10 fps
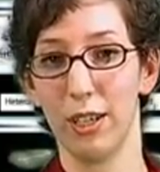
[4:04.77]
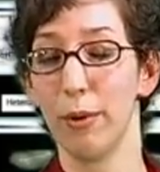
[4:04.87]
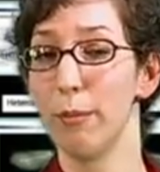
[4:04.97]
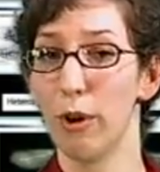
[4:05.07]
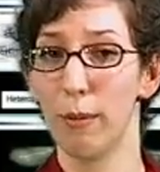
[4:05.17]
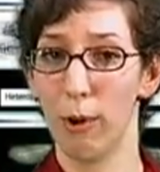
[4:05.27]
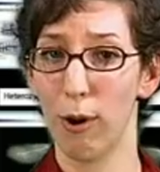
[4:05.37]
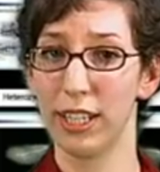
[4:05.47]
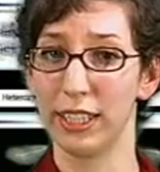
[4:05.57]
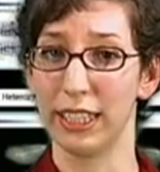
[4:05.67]
But more
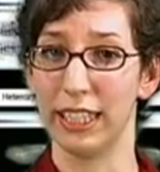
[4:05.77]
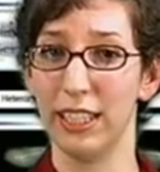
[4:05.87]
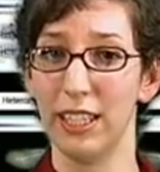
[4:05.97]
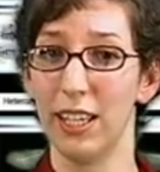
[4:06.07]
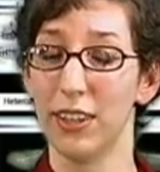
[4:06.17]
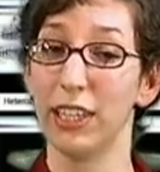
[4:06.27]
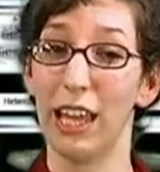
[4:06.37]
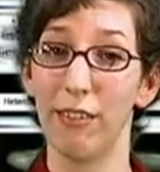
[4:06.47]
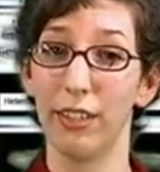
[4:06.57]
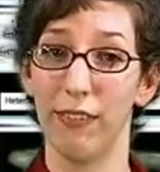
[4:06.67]
importantly, the
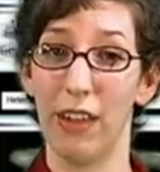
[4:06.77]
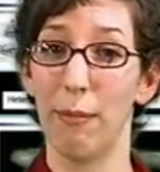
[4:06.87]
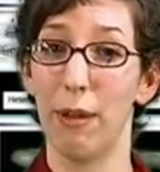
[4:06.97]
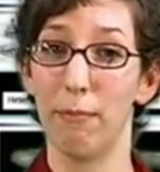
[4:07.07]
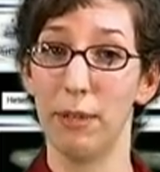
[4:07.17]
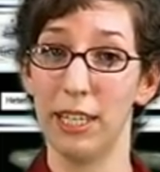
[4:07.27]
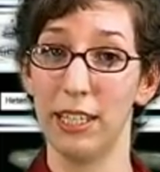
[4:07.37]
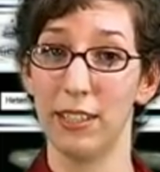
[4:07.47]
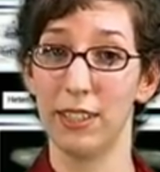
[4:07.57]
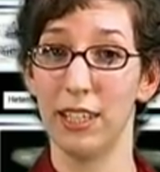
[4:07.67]
level of
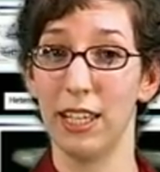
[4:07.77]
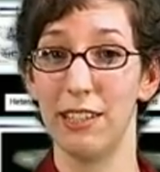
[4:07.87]
MMPs